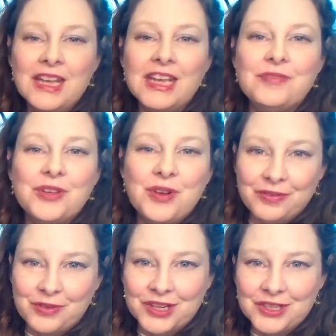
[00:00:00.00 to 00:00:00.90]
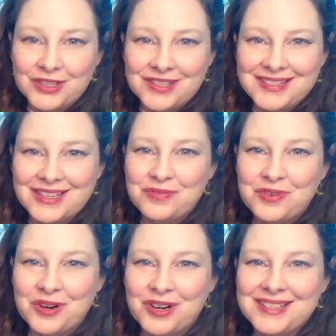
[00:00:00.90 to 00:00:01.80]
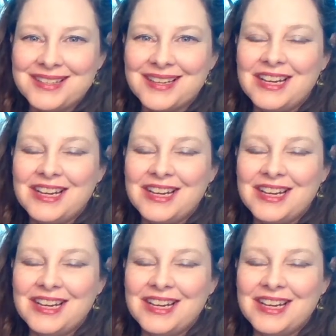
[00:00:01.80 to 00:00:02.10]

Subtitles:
If you have questions, of course,